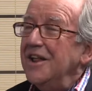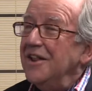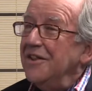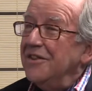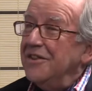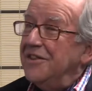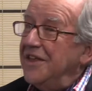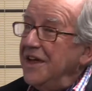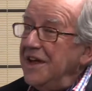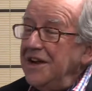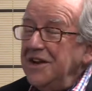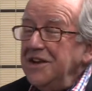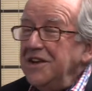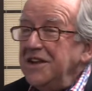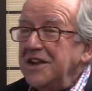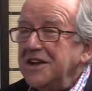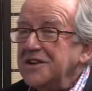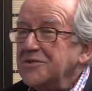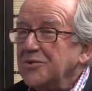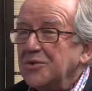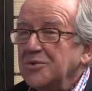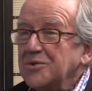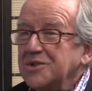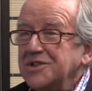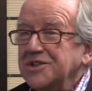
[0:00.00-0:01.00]
Then they
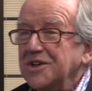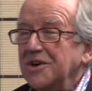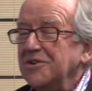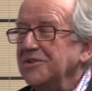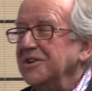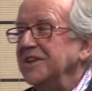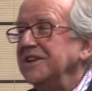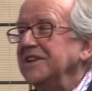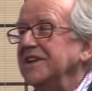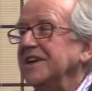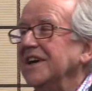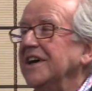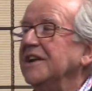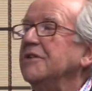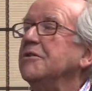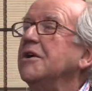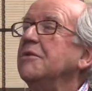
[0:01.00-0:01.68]
all sold in the end.